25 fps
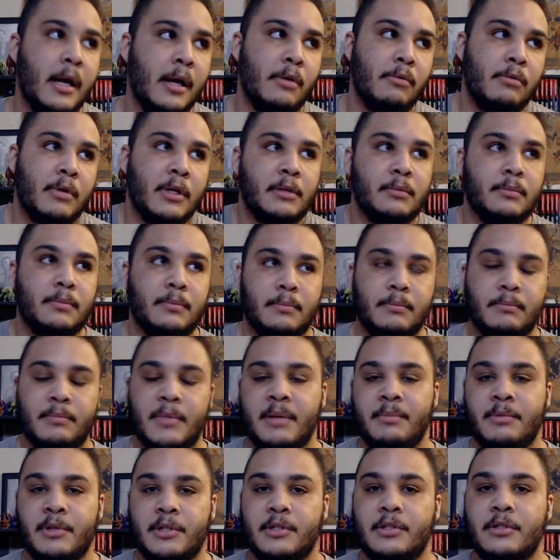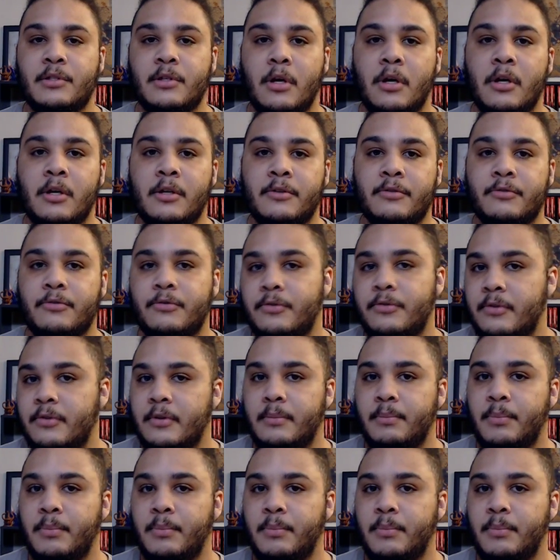well, maybe solve